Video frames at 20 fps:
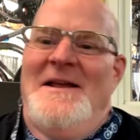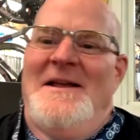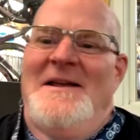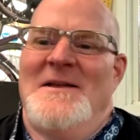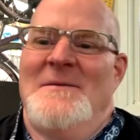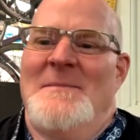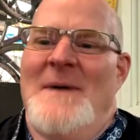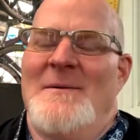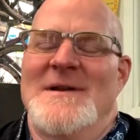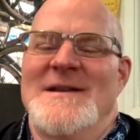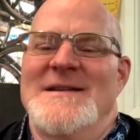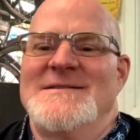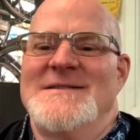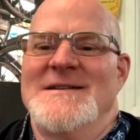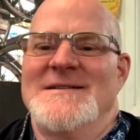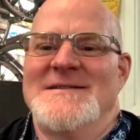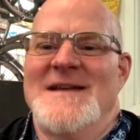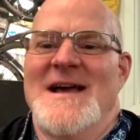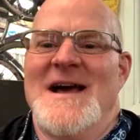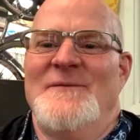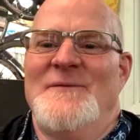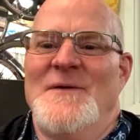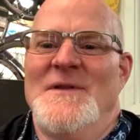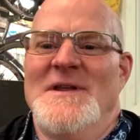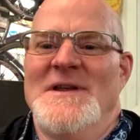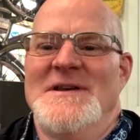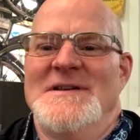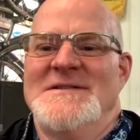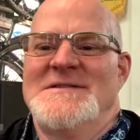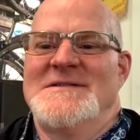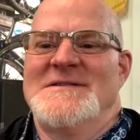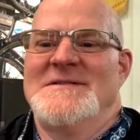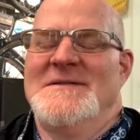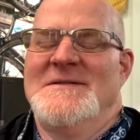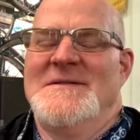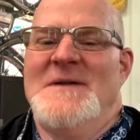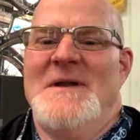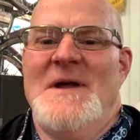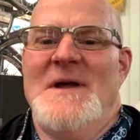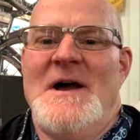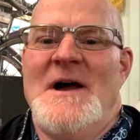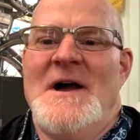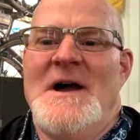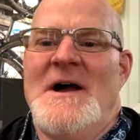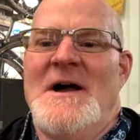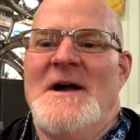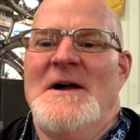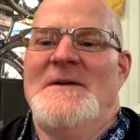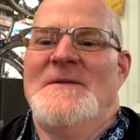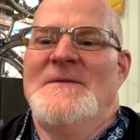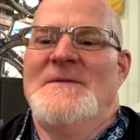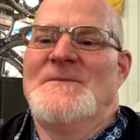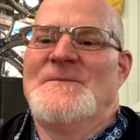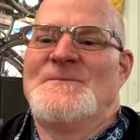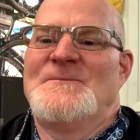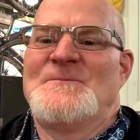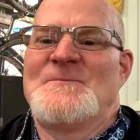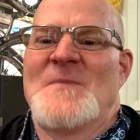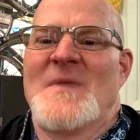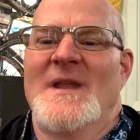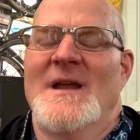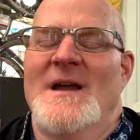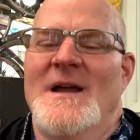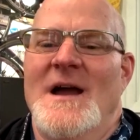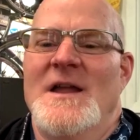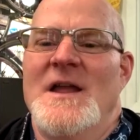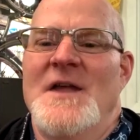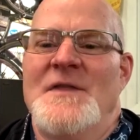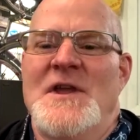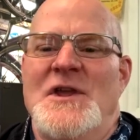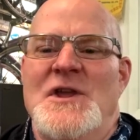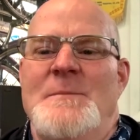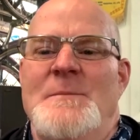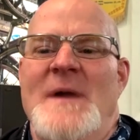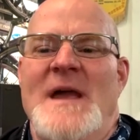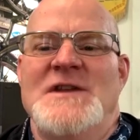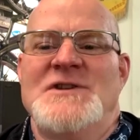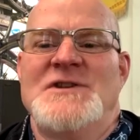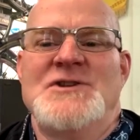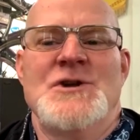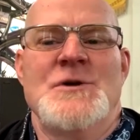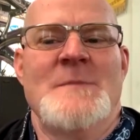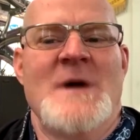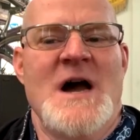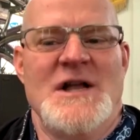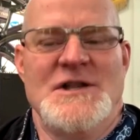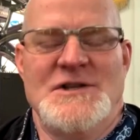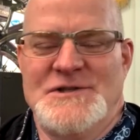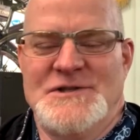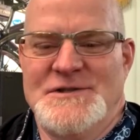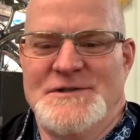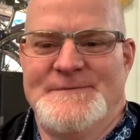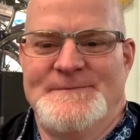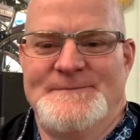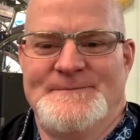you might want to sit down for this. Uh, I think you paid too much.